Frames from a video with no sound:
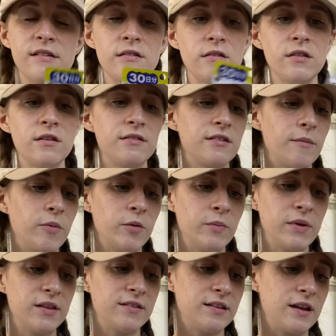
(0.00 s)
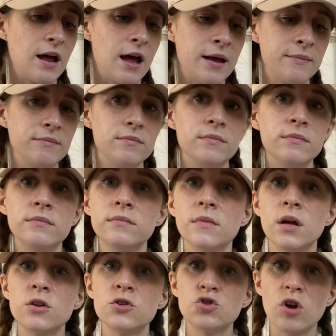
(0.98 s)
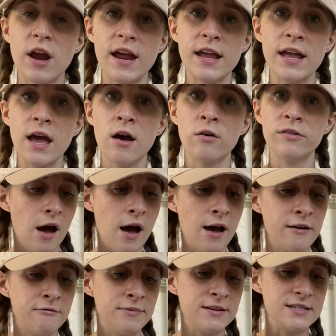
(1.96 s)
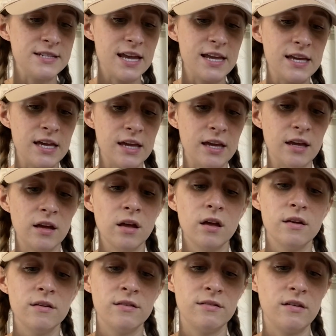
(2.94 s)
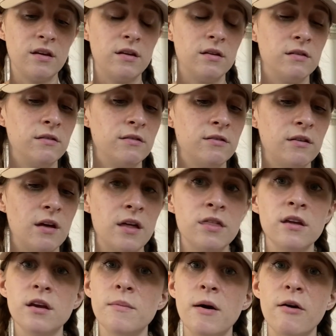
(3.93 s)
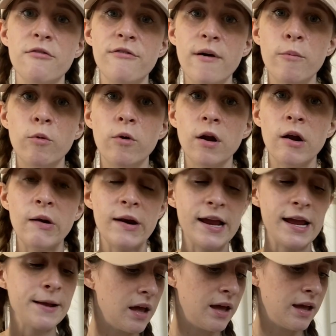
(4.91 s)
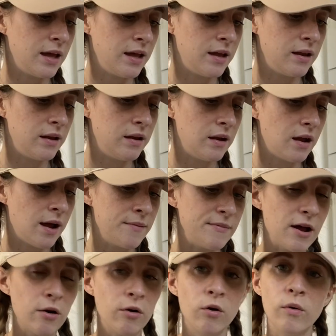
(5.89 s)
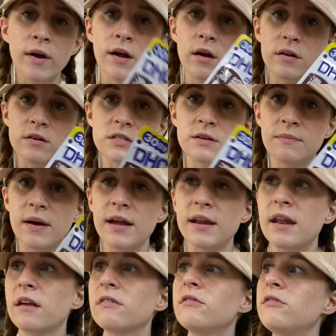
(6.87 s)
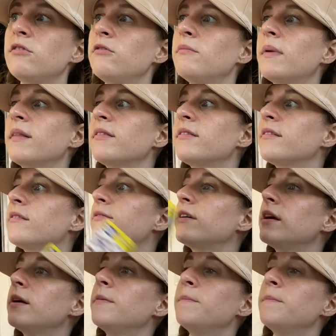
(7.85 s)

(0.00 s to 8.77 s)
are the supplements that I'm trying out. I've been taking since I think about February, and I'm now going on to my next 2 months of it.